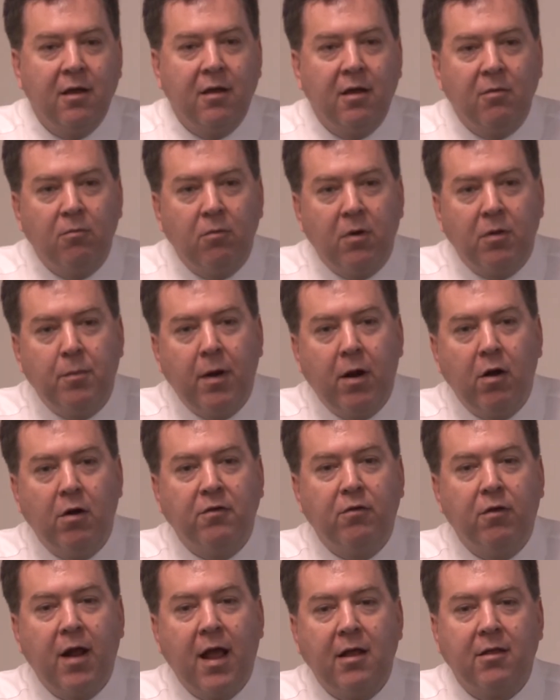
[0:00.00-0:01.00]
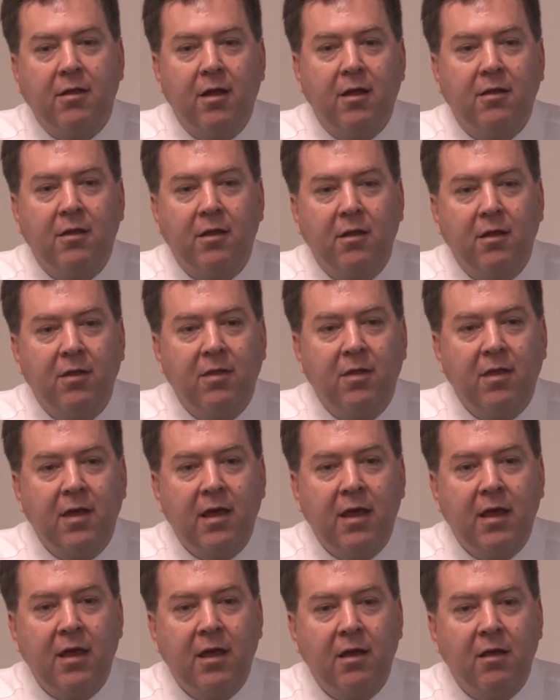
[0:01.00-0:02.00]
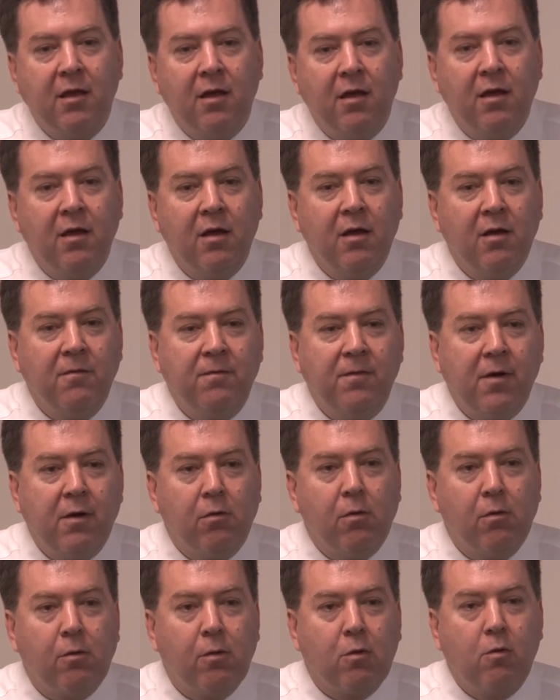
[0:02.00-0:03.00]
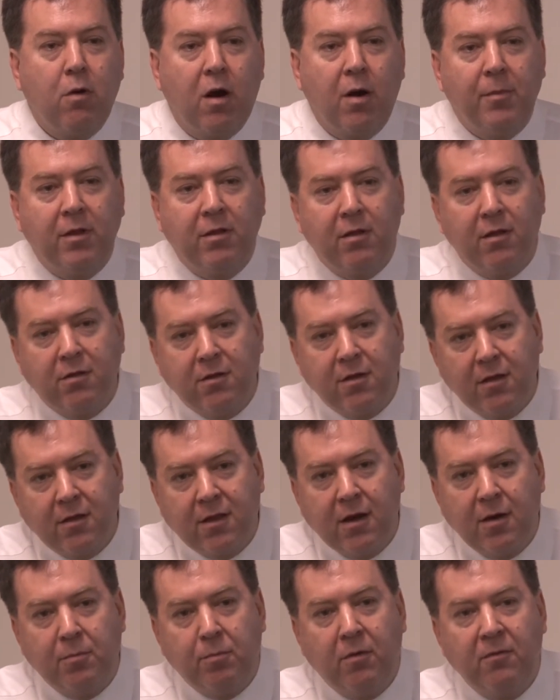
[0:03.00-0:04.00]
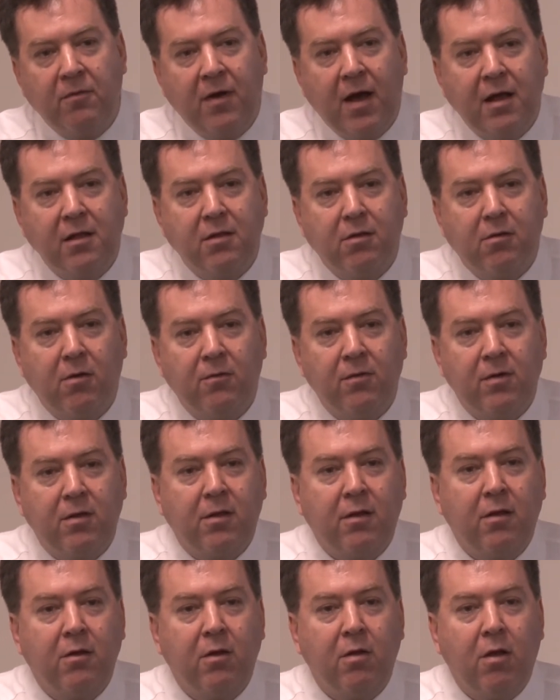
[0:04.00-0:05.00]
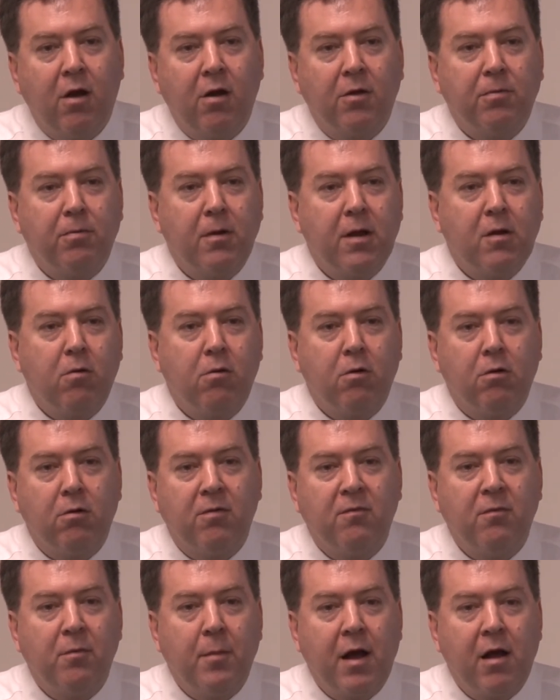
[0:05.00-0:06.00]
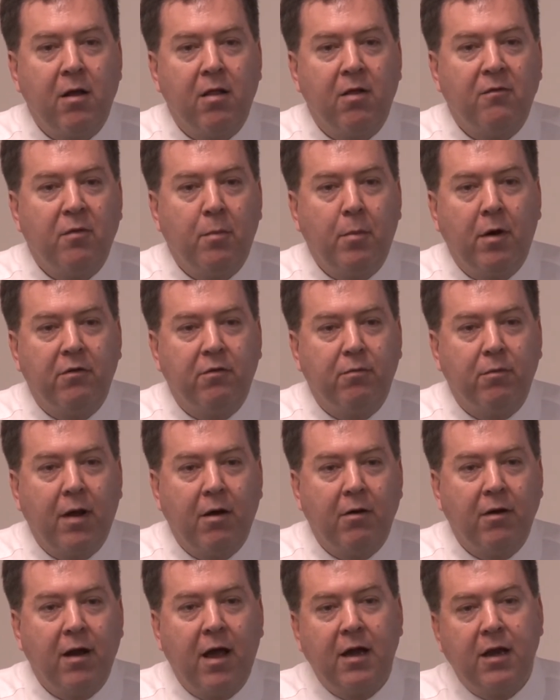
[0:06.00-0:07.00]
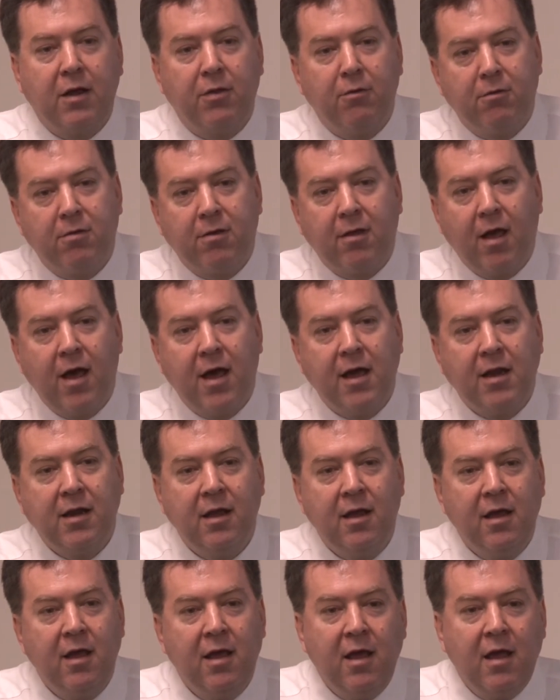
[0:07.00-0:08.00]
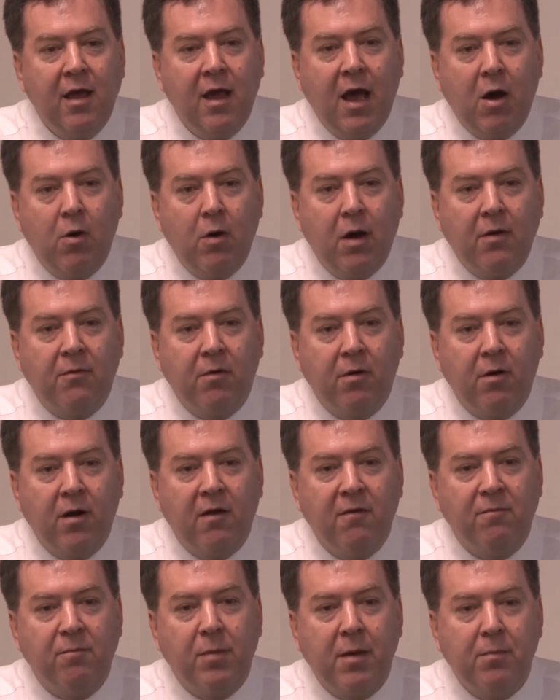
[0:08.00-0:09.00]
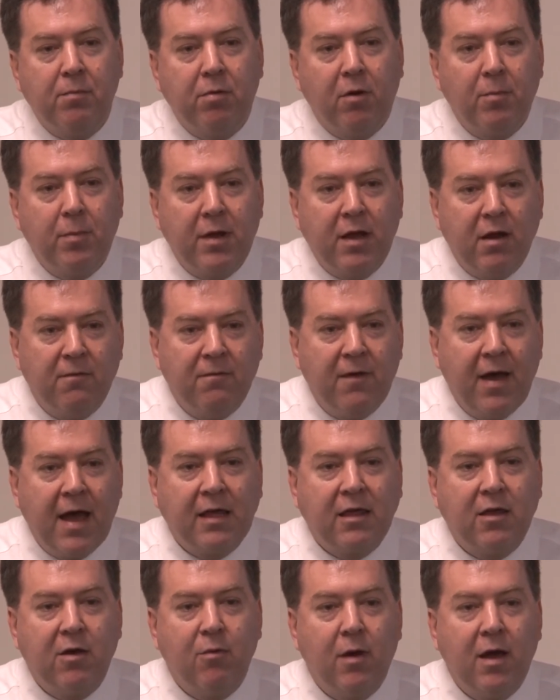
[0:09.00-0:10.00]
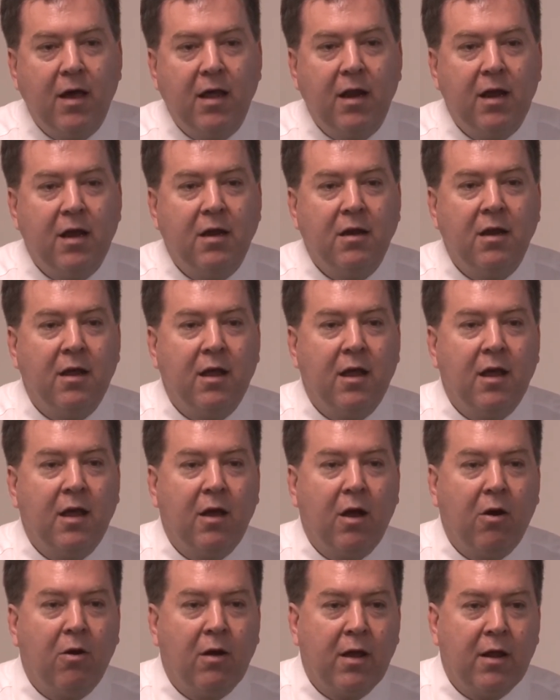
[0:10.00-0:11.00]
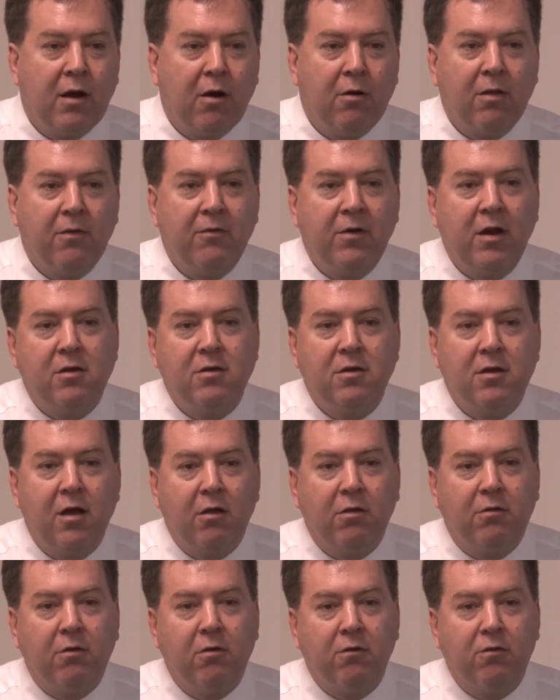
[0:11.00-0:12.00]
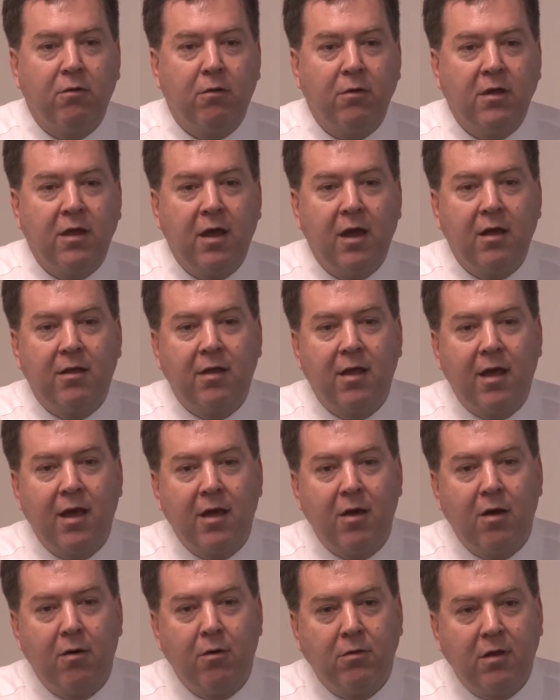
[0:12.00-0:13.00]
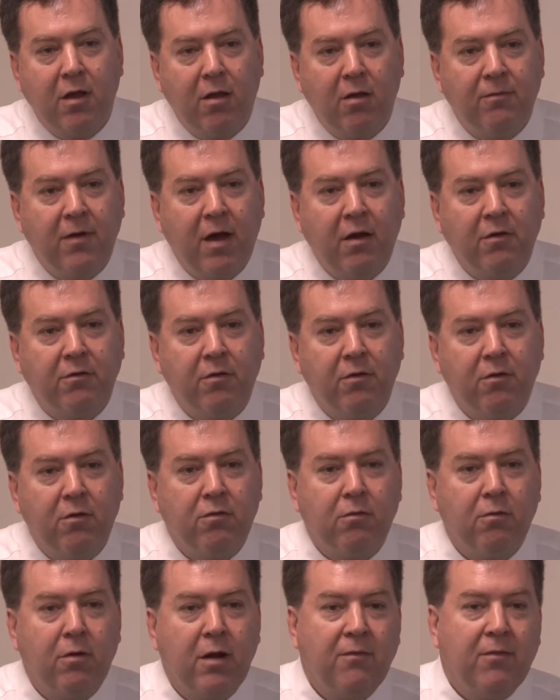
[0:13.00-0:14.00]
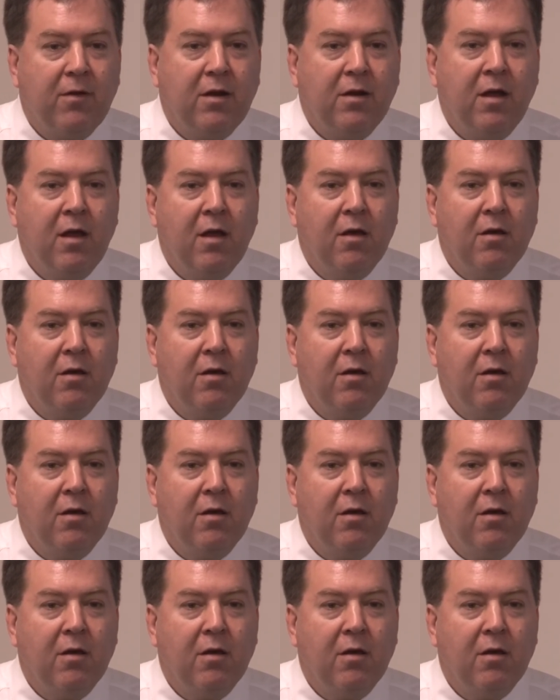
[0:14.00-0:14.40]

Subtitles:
with paratransit, the federal requirement is just that it provides service along 3/4 of a mile of a bus route on either side. However, if people are being evacuated and are living in shelters or TSA hotel vouchers or even